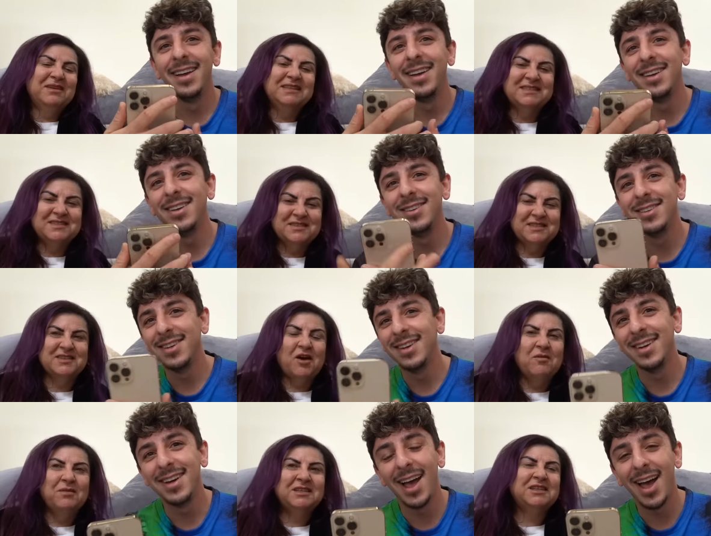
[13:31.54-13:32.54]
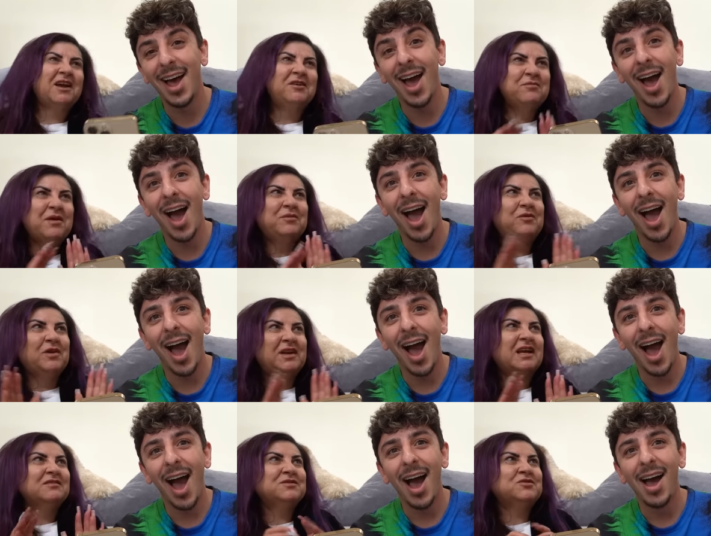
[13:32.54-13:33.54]
Speaker 1: miss you so much. I remember
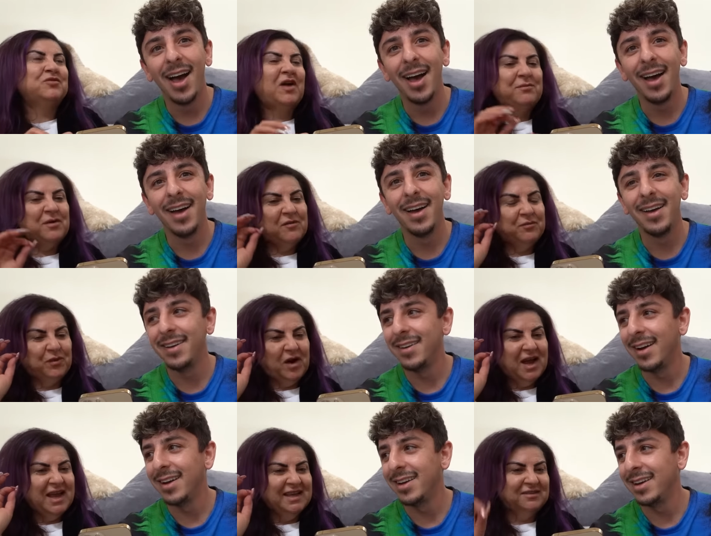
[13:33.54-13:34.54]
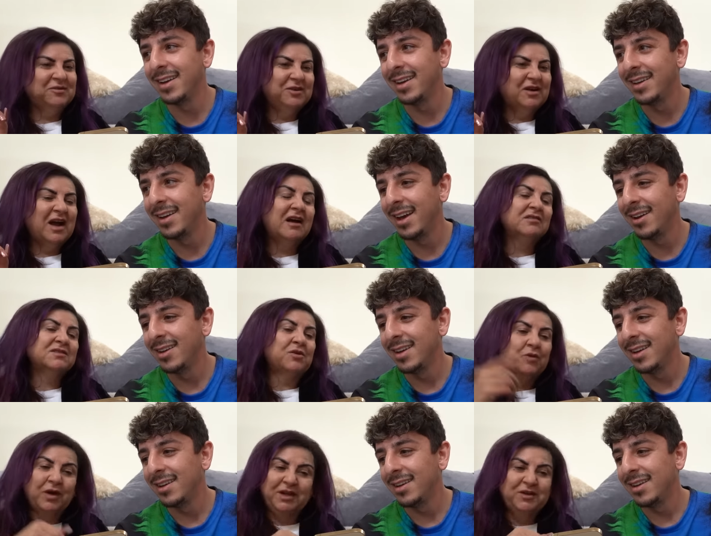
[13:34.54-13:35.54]
when I used to drop off Brian to your house
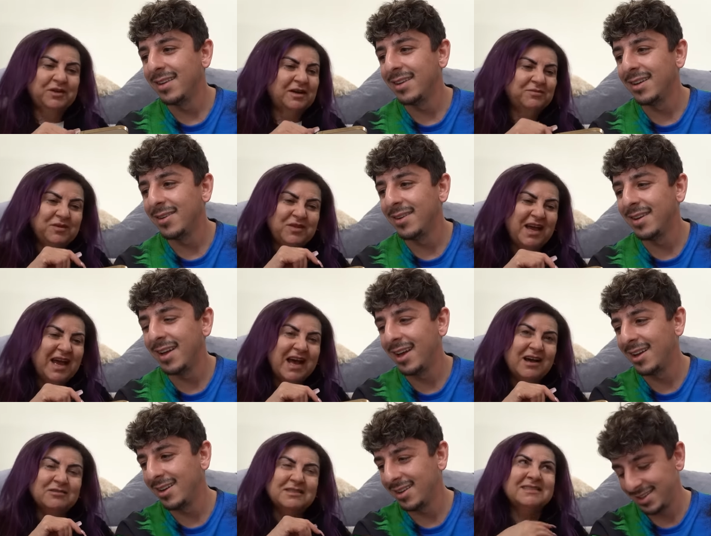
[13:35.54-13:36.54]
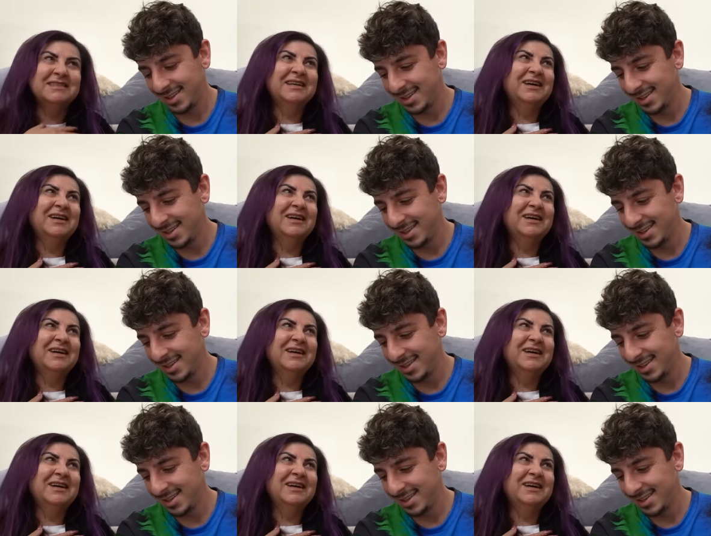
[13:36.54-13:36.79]
or when you come to the house.